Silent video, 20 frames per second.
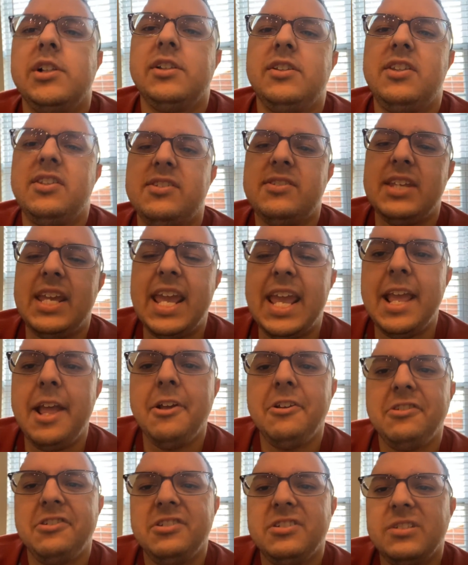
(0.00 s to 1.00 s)
to
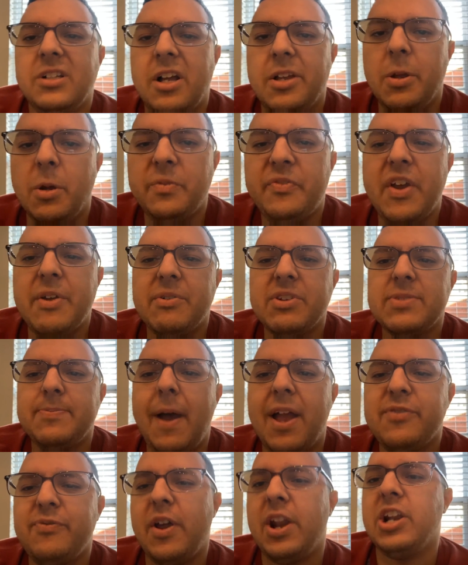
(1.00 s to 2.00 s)
see uh, your favorite
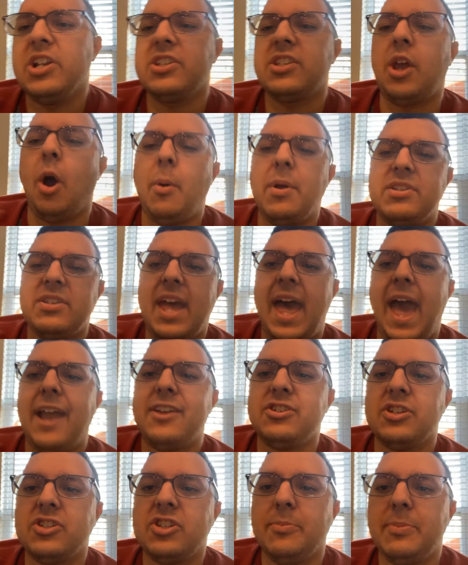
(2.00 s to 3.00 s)
Smash fighters go into
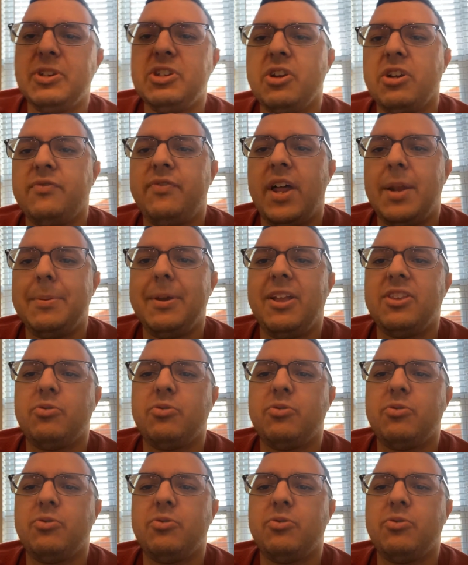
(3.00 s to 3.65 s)
action. So be sure to follow me on